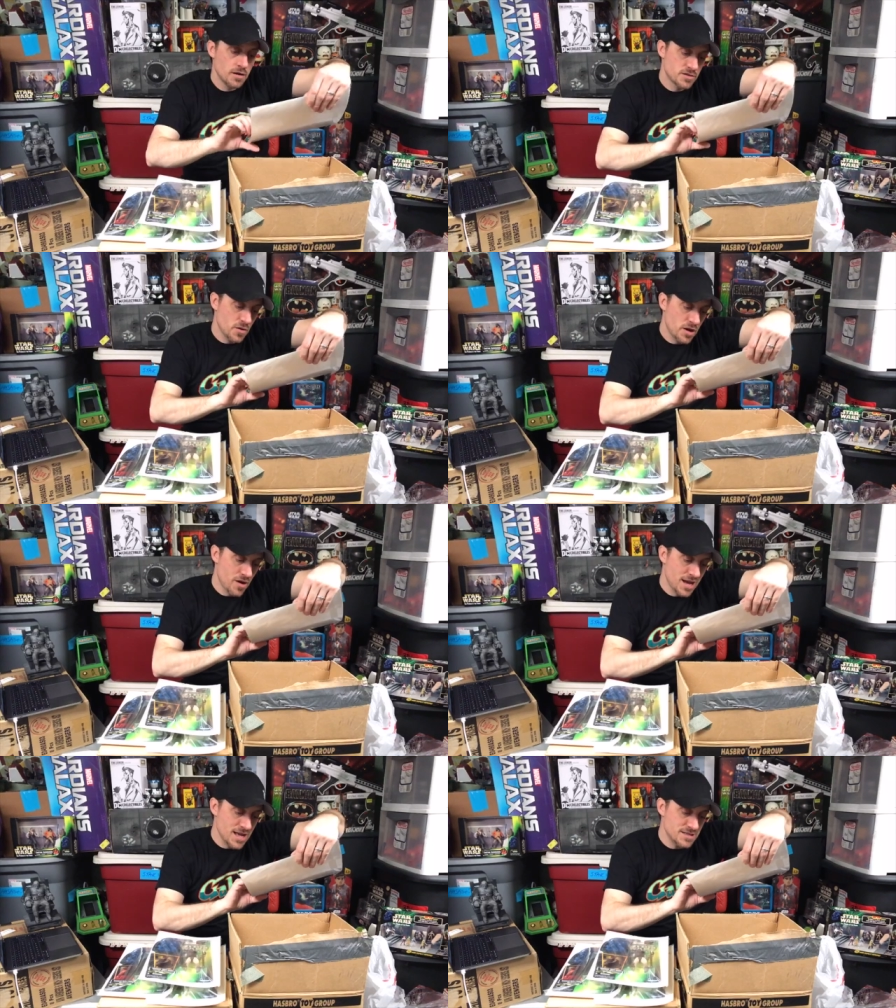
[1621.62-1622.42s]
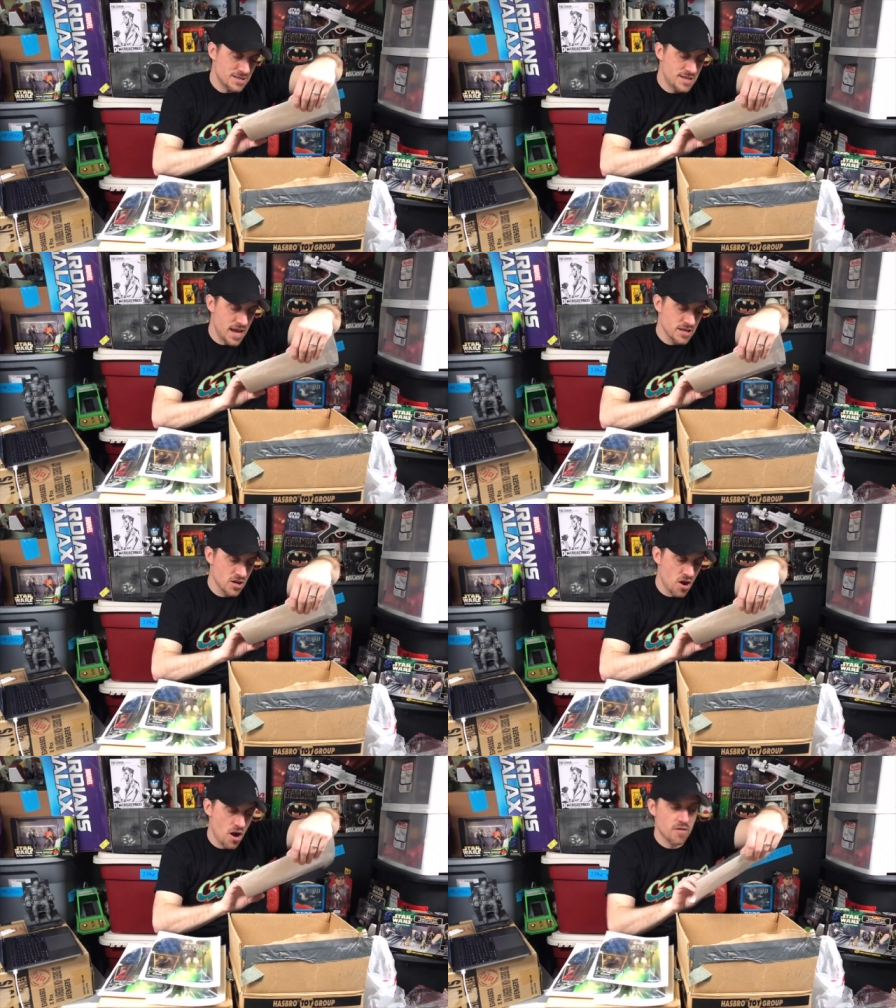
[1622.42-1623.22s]
So here I got
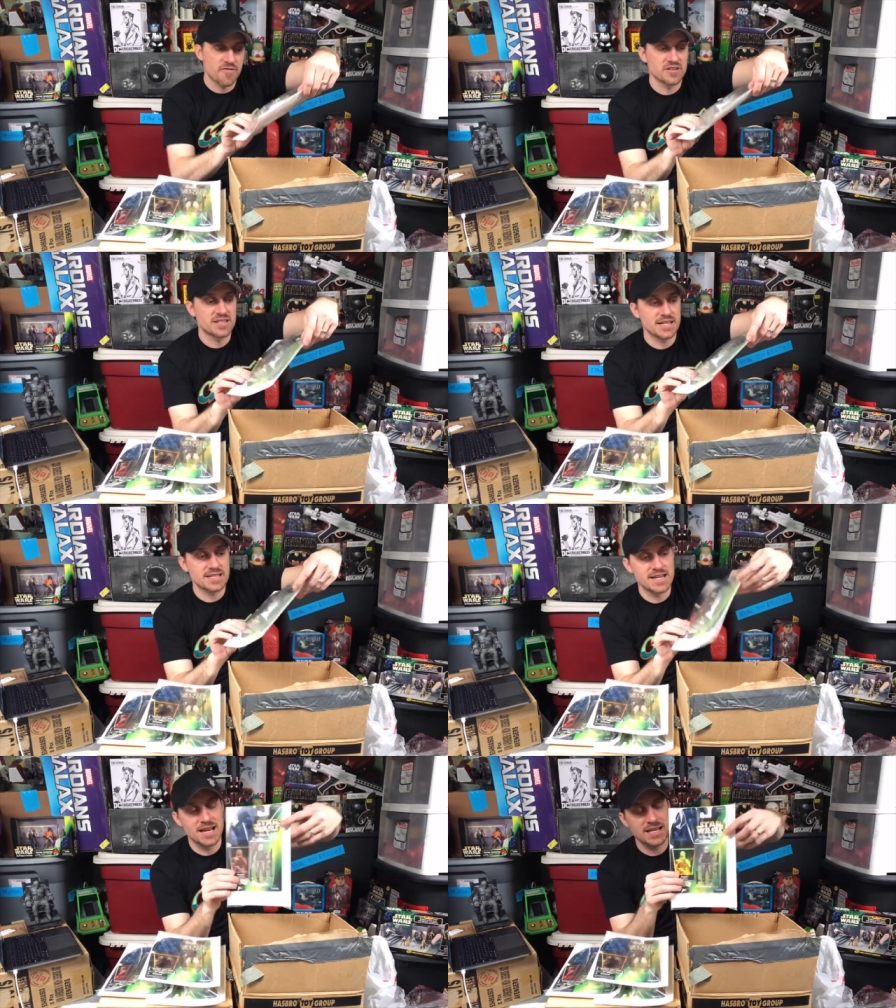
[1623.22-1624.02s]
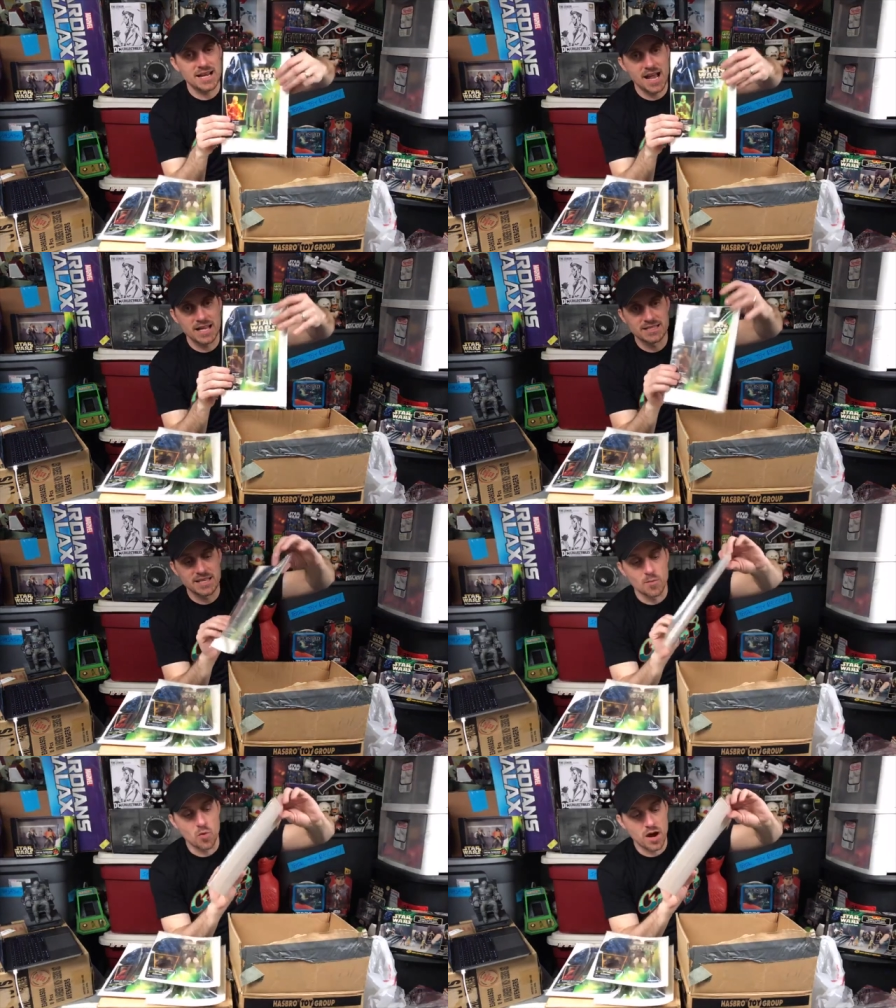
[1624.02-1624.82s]
Dengar for $6.99
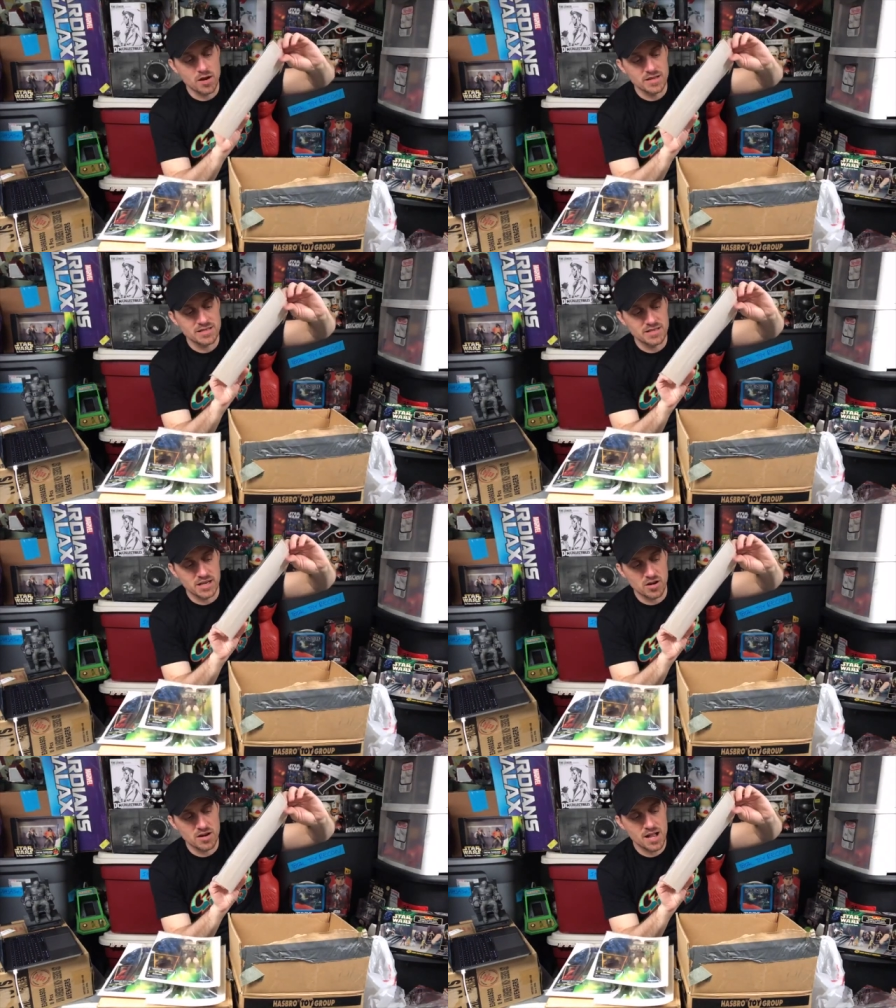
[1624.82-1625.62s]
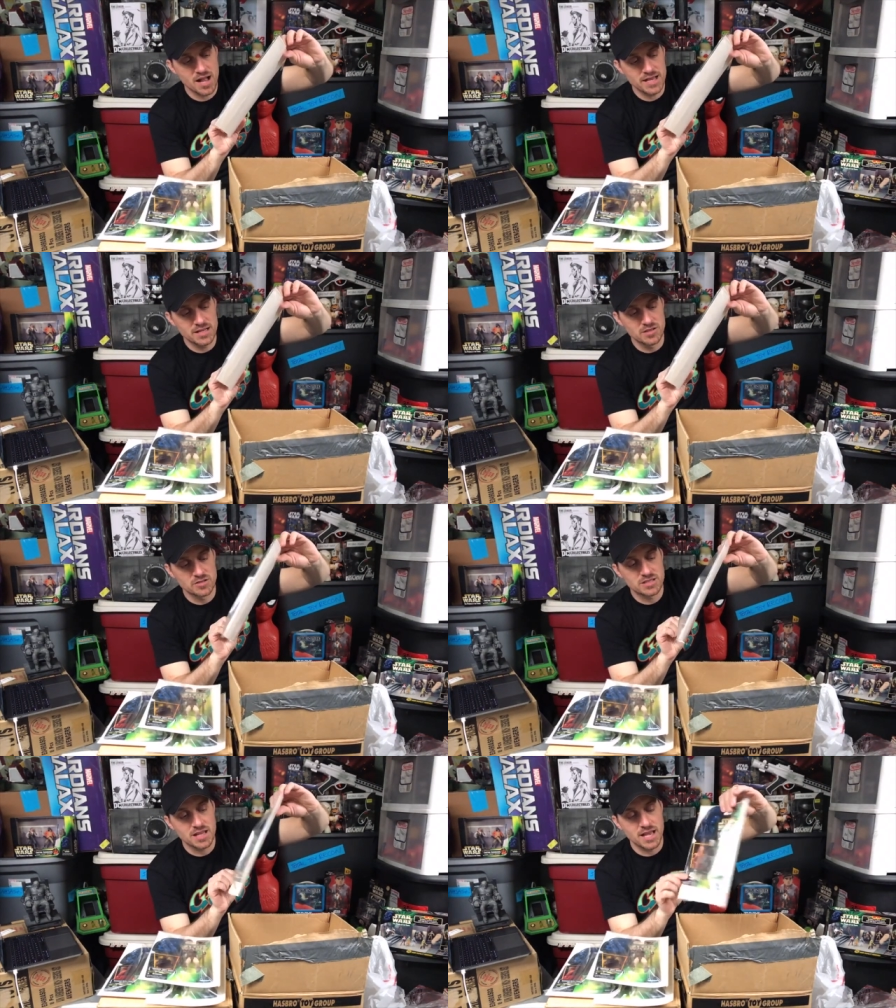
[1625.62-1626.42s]
somewhere. That sticker kind of
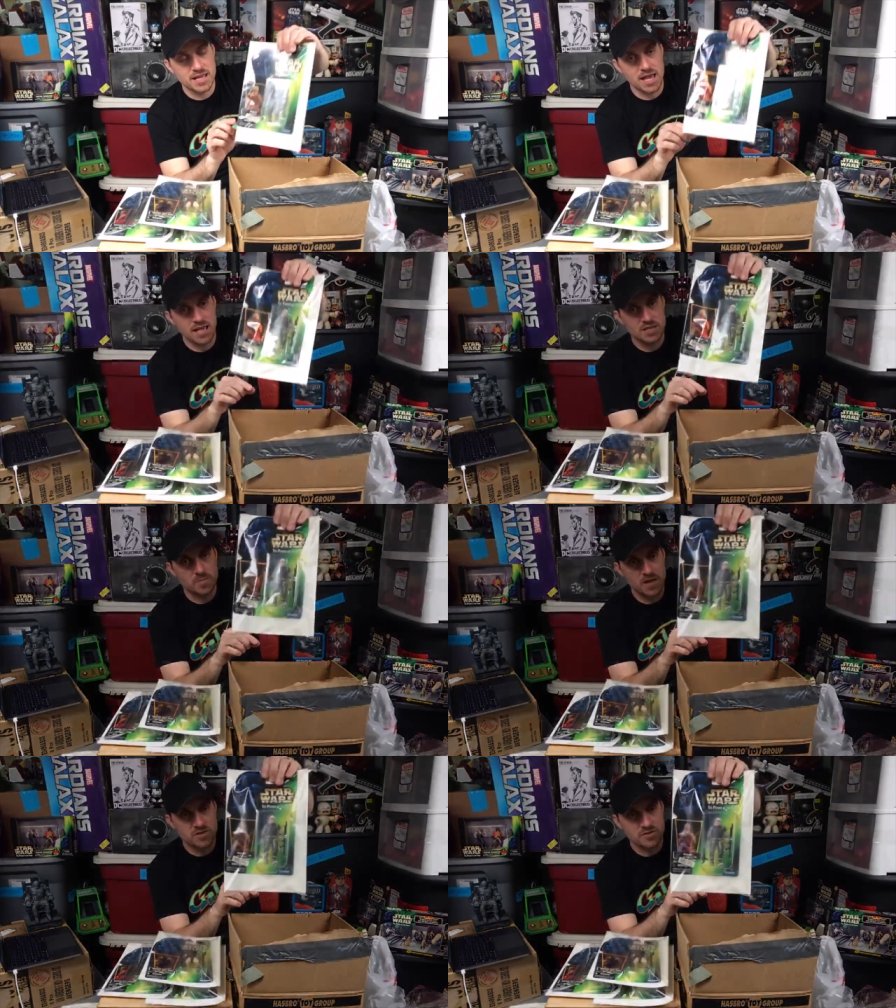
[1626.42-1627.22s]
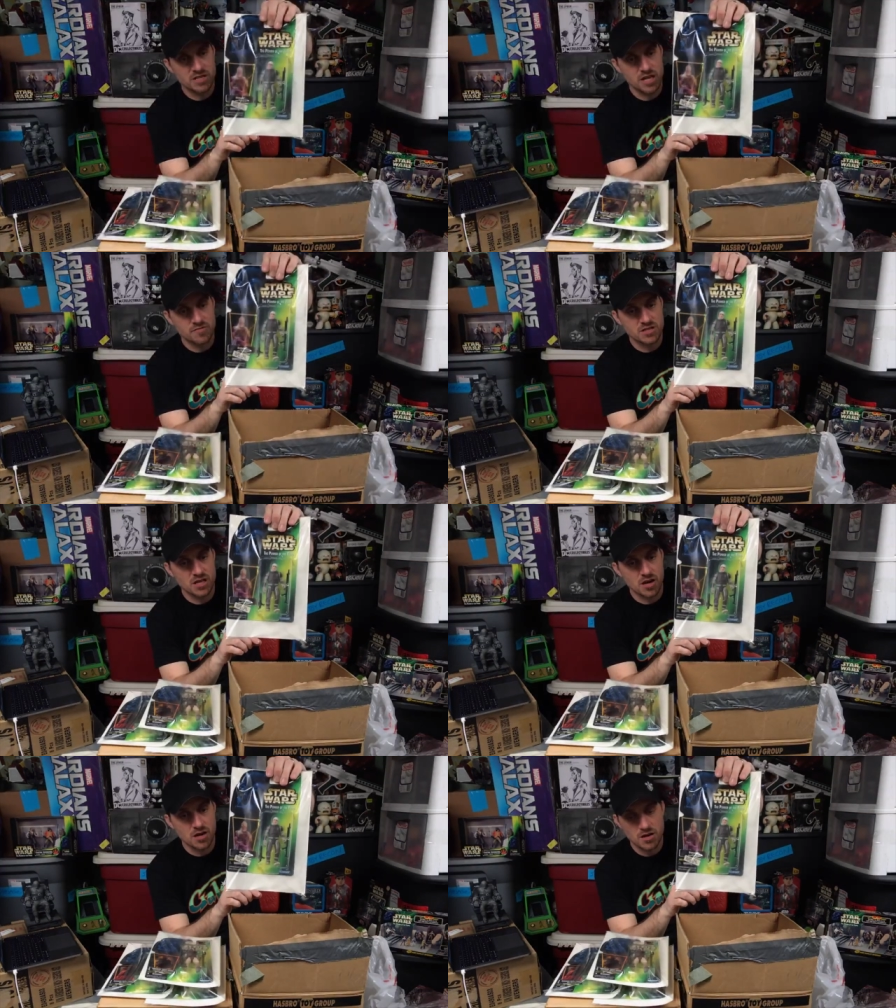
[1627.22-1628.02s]
looks like a Spencer's Gift
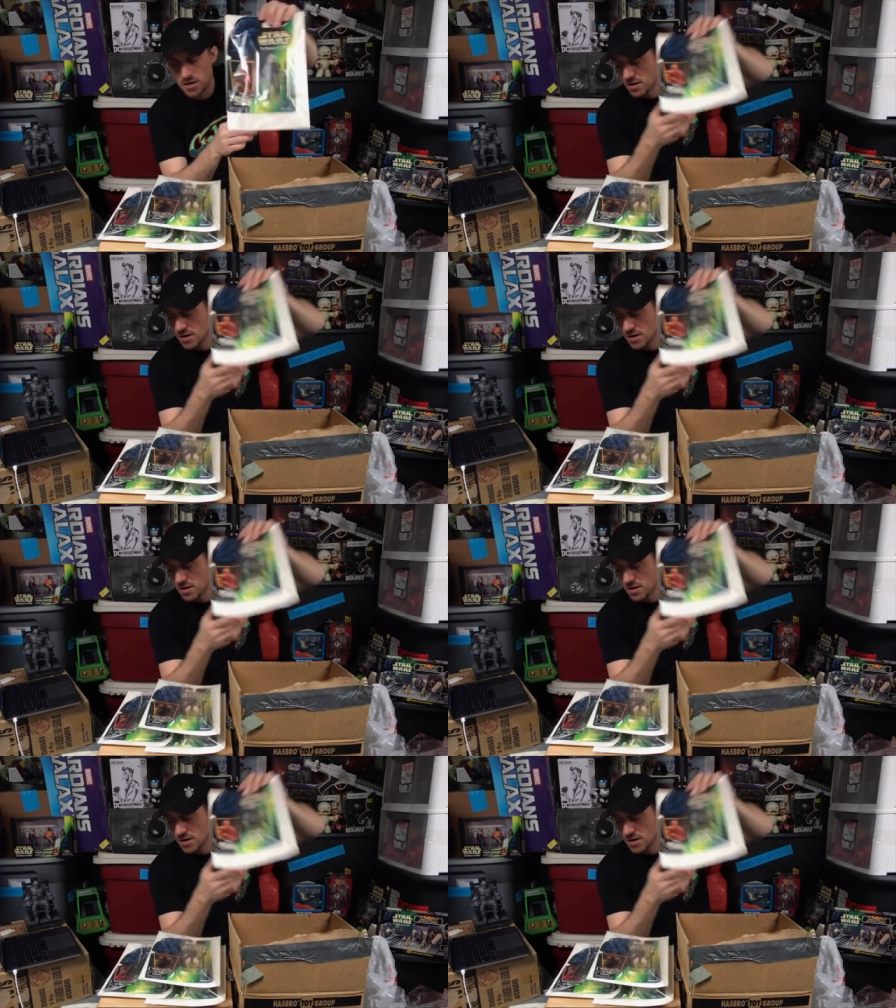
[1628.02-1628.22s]
sticker.